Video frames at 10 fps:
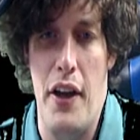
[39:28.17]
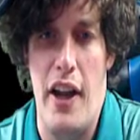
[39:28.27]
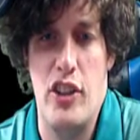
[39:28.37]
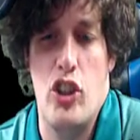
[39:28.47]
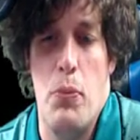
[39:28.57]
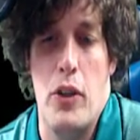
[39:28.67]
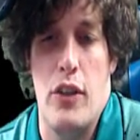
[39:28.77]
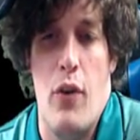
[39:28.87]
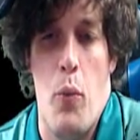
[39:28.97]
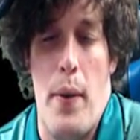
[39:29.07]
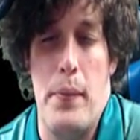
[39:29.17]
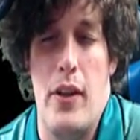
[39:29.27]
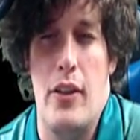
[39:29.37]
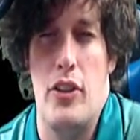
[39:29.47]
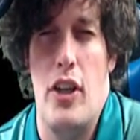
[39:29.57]
It's too much of a wimp
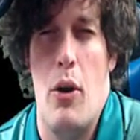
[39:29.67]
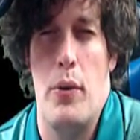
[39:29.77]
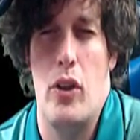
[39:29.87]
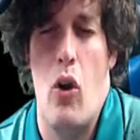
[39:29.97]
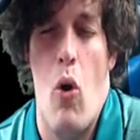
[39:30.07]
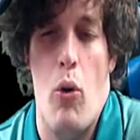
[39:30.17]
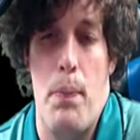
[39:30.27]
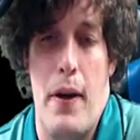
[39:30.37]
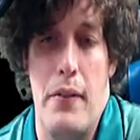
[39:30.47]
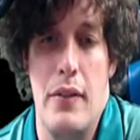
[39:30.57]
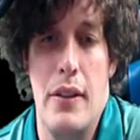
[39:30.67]
to deal with the cold, but...